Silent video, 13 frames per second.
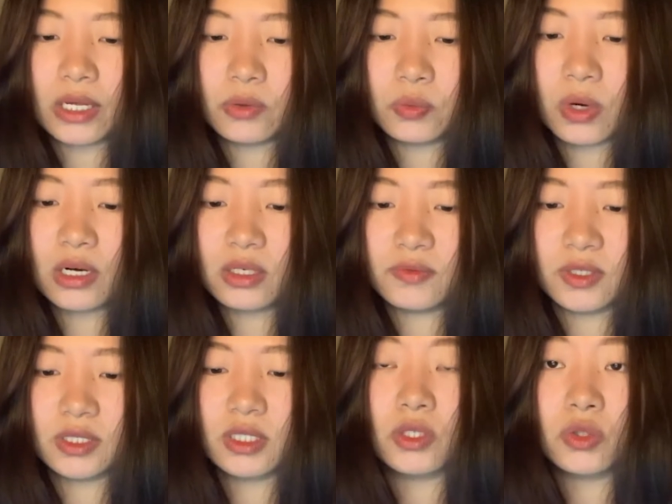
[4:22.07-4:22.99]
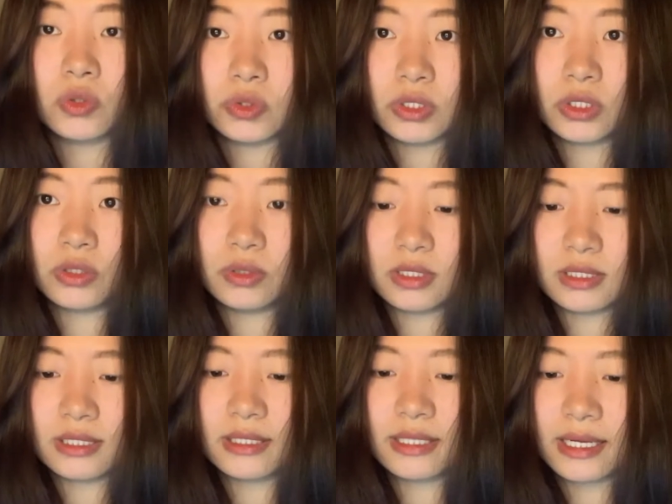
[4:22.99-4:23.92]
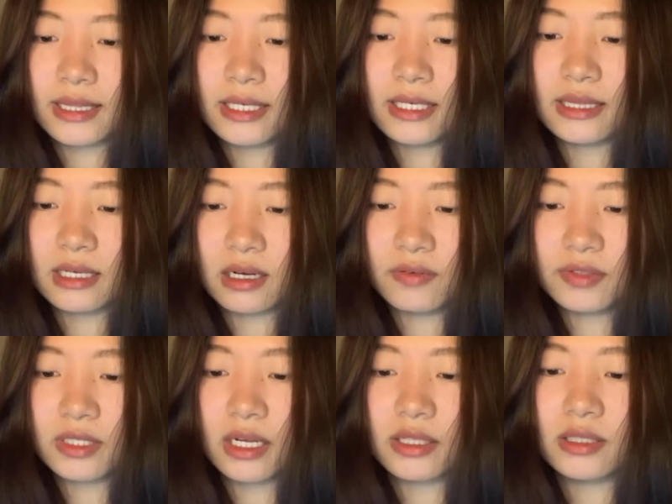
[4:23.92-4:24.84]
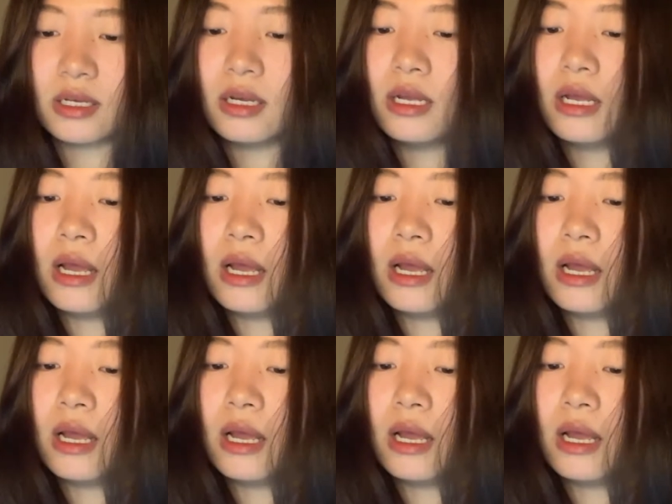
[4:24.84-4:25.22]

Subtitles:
relevant to students' daily lives and